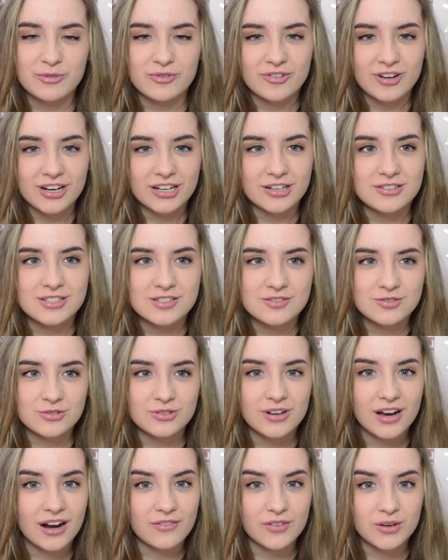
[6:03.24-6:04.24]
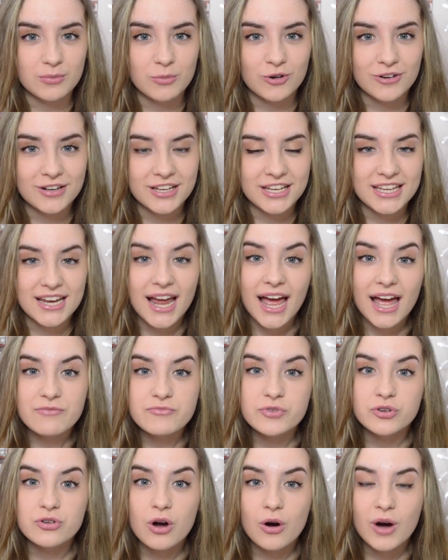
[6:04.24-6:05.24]
before I go to school every morning, and I
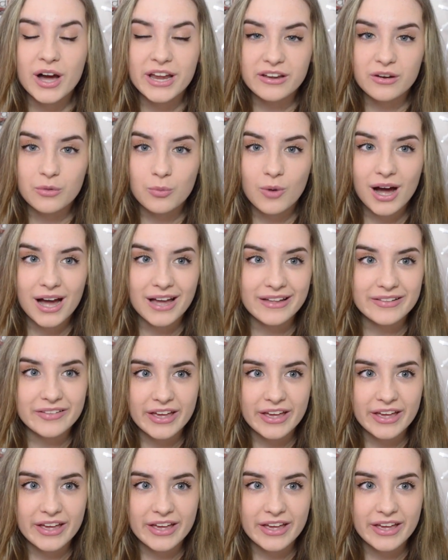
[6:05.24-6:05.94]
have no idea why.